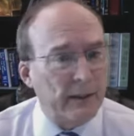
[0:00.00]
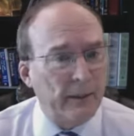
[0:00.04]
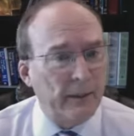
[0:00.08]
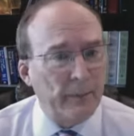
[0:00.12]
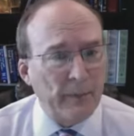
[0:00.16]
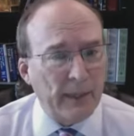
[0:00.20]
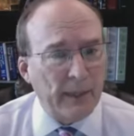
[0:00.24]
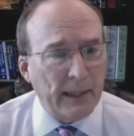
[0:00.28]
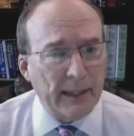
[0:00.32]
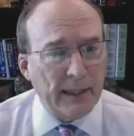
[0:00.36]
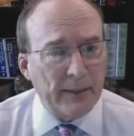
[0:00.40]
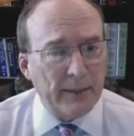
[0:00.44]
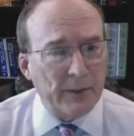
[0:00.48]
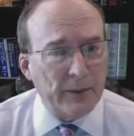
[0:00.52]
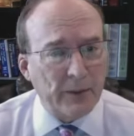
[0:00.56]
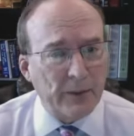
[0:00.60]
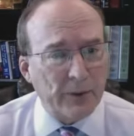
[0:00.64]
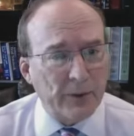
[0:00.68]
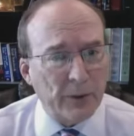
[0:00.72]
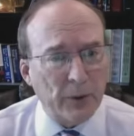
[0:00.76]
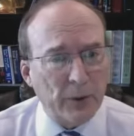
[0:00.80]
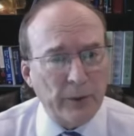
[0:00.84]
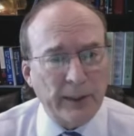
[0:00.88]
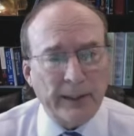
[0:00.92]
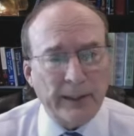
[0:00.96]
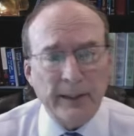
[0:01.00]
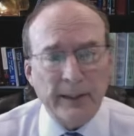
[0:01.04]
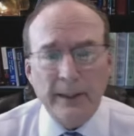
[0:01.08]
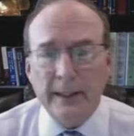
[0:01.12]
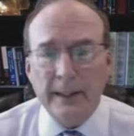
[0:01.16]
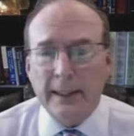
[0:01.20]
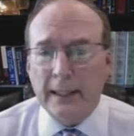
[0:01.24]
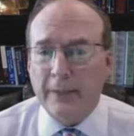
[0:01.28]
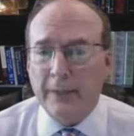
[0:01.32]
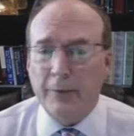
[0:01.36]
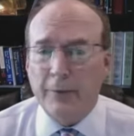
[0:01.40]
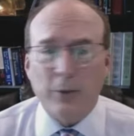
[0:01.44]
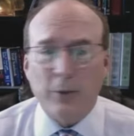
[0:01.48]
an attorney.
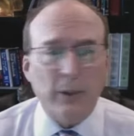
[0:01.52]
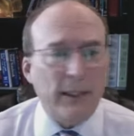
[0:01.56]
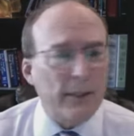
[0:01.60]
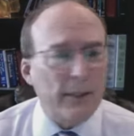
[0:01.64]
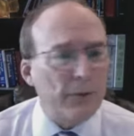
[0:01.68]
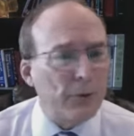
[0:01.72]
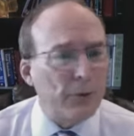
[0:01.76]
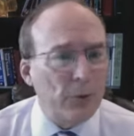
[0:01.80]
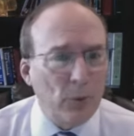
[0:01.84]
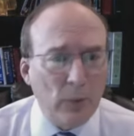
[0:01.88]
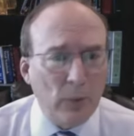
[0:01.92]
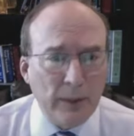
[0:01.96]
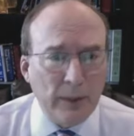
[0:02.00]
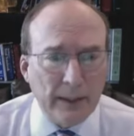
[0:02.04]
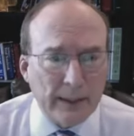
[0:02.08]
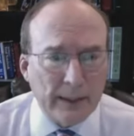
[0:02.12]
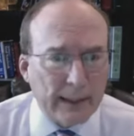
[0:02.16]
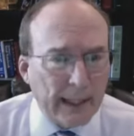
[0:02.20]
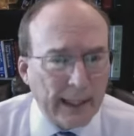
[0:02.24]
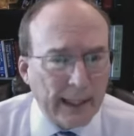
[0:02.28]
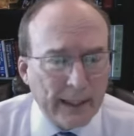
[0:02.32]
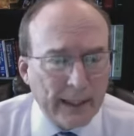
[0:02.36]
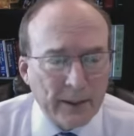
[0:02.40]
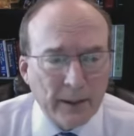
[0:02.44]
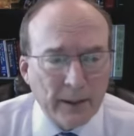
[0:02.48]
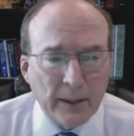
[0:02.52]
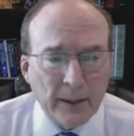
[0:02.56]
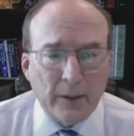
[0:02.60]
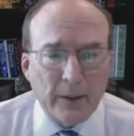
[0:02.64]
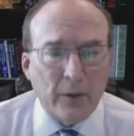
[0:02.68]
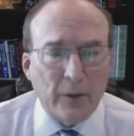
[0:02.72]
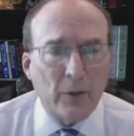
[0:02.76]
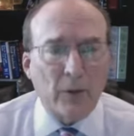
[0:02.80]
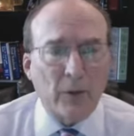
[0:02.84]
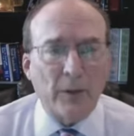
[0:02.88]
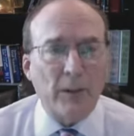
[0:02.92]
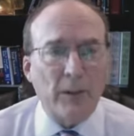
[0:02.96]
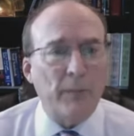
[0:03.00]
If you're not doing that,
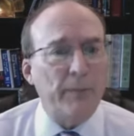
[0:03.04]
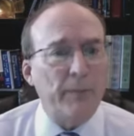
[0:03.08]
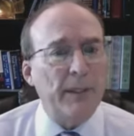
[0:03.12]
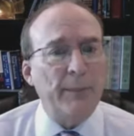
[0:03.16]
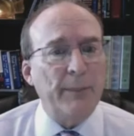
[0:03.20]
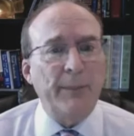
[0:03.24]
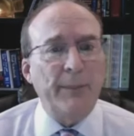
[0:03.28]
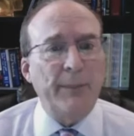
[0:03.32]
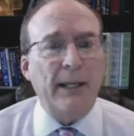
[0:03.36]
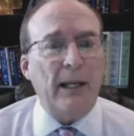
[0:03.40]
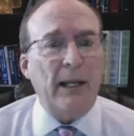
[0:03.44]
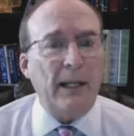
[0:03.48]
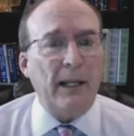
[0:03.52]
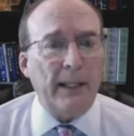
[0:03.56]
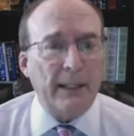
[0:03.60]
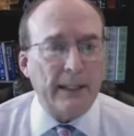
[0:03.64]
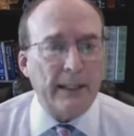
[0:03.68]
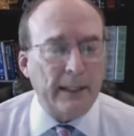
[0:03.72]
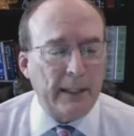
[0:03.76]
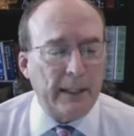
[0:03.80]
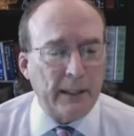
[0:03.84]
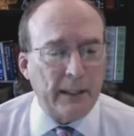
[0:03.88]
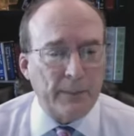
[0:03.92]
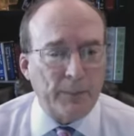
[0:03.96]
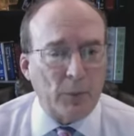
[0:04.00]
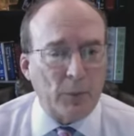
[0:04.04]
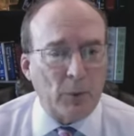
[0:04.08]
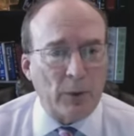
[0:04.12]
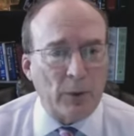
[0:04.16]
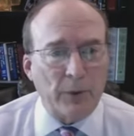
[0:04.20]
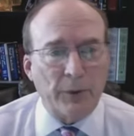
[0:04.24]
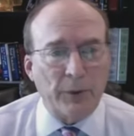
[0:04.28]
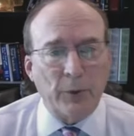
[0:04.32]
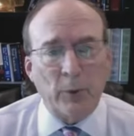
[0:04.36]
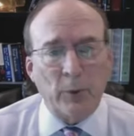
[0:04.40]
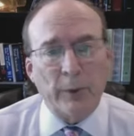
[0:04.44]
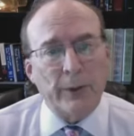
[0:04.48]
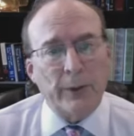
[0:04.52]
you're going to be behind the eight ball,
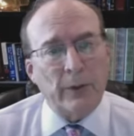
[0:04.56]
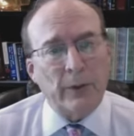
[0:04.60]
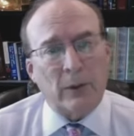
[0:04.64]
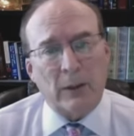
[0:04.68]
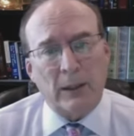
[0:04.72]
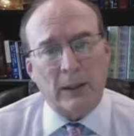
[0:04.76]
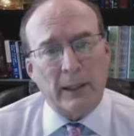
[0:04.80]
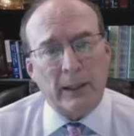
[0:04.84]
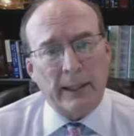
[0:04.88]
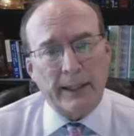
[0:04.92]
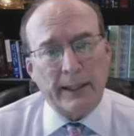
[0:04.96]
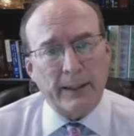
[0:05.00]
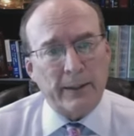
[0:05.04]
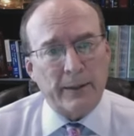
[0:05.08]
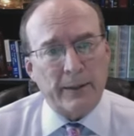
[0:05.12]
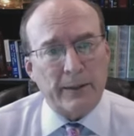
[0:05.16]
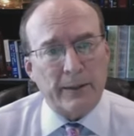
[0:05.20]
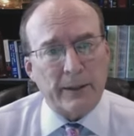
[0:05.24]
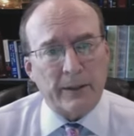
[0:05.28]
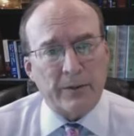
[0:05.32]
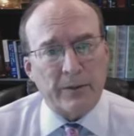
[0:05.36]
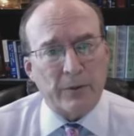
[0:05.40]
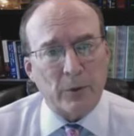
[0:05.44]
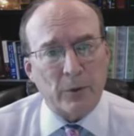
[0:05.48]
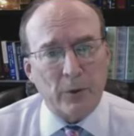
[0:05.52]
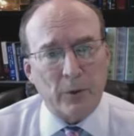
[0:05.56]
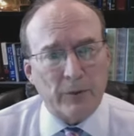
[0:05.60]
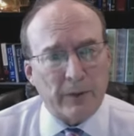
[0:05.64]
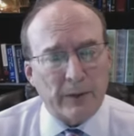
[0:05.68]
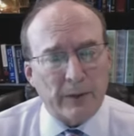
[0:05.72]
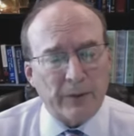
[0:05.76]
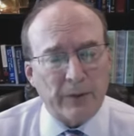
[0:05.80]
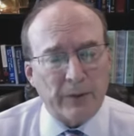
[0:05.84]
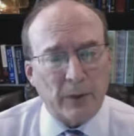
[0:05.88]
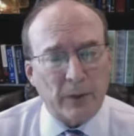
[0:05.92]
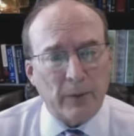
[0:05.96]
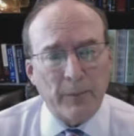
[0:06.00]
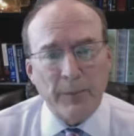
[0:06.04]
doing your client a disservice.
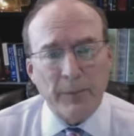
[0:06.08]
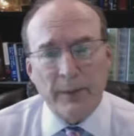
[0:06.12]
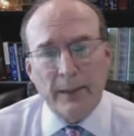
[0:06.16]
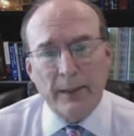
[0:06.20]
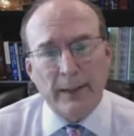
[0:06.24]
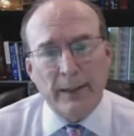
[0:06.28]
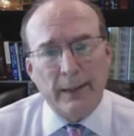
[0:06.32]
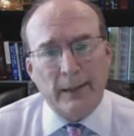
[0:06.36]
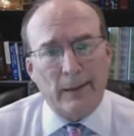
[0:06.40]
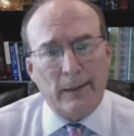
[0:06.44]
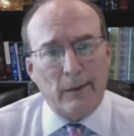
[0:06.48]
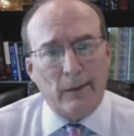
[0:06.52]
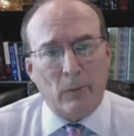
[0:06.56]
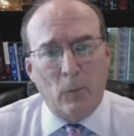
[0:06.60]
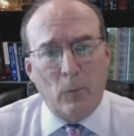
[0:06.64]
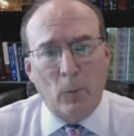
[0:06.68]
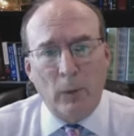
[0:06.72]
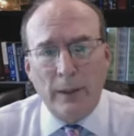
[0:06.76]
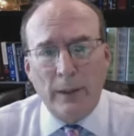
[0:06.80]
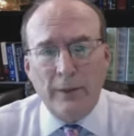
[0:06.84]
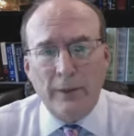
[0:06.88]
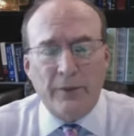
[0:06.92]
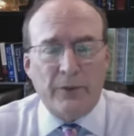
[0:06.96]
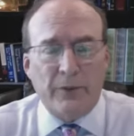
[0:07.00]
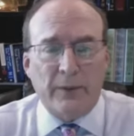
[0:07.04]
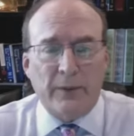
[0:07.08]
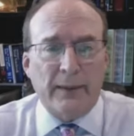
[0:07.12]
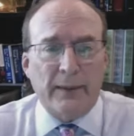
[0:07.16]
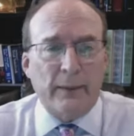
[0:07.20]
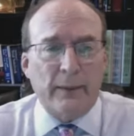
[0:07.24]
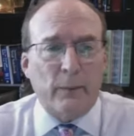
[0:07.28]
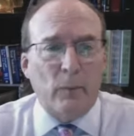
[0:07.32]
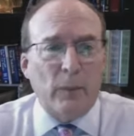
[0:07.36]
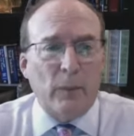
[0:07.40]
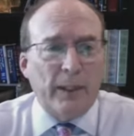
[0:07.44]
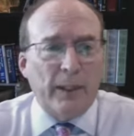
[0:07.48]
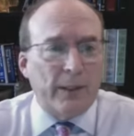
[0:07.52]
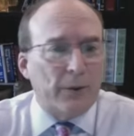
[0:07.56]
So once
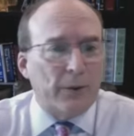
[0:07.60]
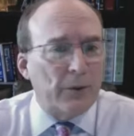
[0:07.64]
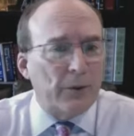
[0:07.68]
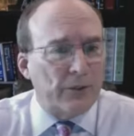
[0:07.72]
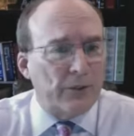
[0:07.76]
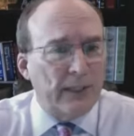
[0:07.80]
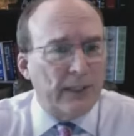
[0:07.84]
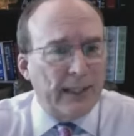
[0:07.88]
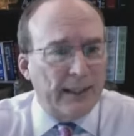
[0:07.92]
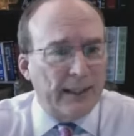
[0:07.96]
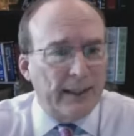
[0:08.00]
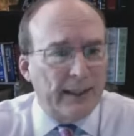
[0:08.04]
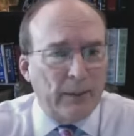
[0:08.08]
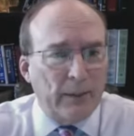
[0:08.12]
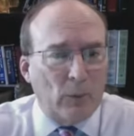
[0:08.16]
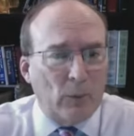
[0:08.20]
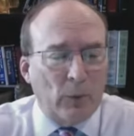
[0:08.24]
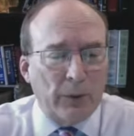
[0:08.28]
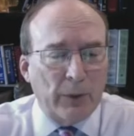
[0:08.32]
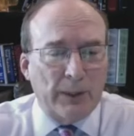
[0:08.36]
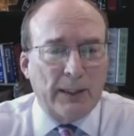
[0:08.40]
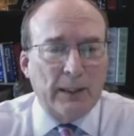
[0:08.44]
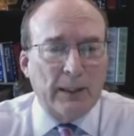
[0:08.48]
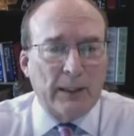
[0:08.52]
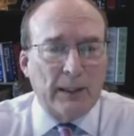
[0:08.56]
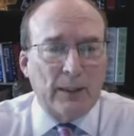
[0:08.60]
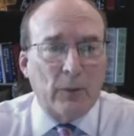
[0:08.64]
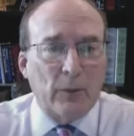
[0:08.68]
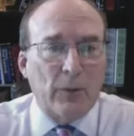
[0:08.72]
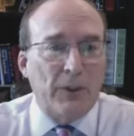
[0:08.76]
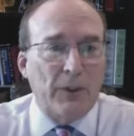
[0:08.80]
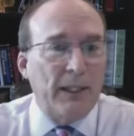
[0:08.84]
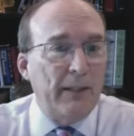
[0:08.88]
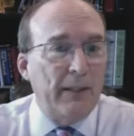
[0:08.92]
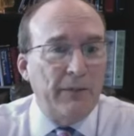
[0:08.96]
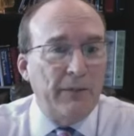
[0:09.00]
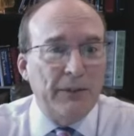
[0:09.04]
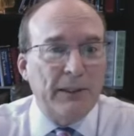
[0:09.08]
we understand that we're dealing with
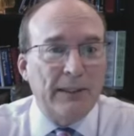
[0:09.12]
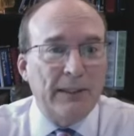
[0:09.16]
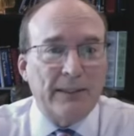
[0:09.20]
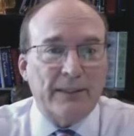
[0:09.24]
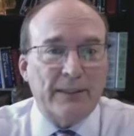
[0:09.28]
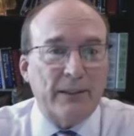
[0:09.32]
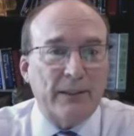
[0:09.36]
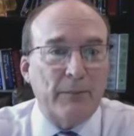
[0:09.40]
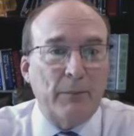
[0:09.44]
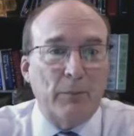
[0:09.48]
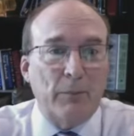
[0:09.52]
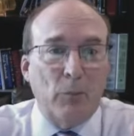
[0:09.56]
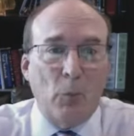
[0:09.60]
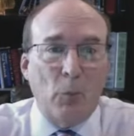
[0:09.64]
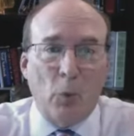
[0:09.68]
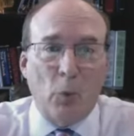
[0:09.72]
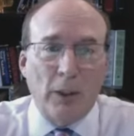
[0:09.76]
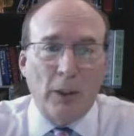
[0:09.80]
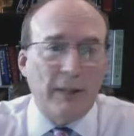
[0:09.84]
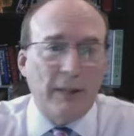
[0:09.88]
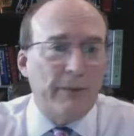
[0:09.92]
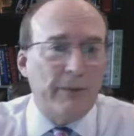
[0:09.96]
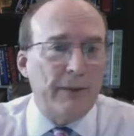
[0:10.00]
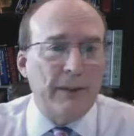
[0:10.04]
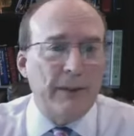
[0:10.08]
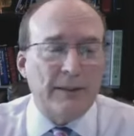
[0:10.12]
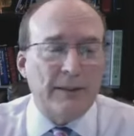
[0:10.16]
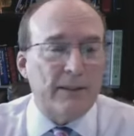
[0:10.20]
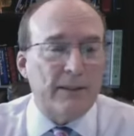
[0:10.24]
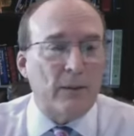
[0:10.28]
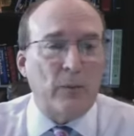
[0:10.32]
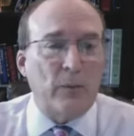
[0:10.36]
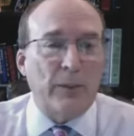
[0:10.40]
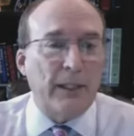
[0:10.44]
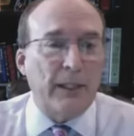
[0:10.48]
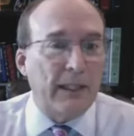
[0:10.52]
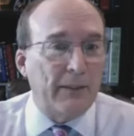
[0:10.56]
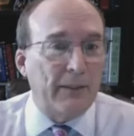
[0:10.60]
evidence, and more evidence than
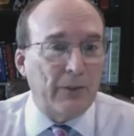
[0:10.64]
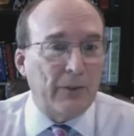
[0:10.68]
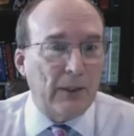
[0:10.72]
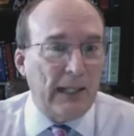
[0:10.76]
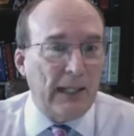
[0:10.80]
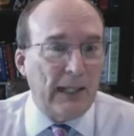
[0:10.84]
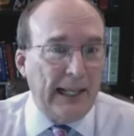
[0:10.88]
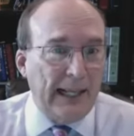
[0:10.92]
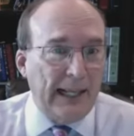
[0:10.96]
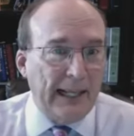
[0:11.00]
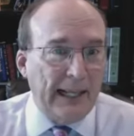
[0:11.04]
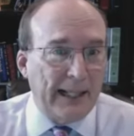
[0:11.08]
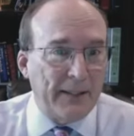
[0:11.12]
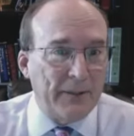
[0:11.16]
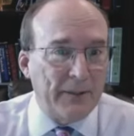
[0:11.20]
we ever had,